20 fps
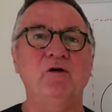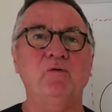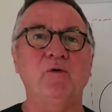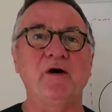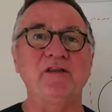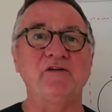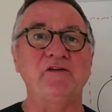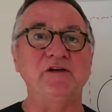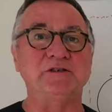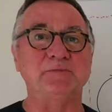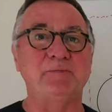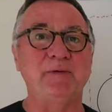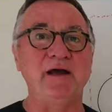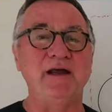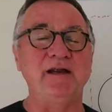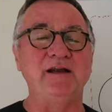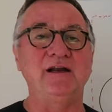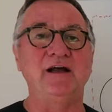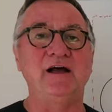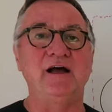whether it's
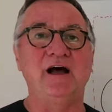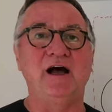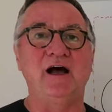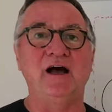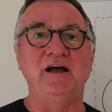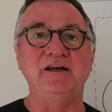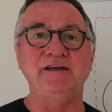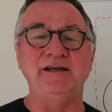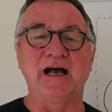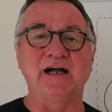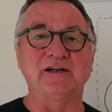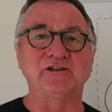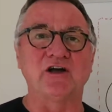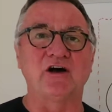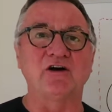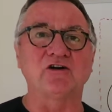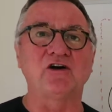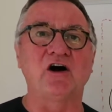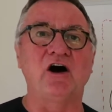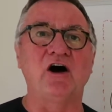been
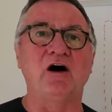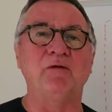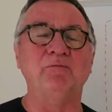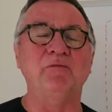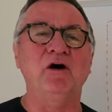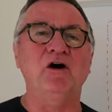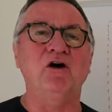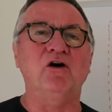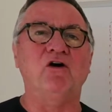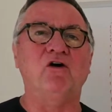Yell.com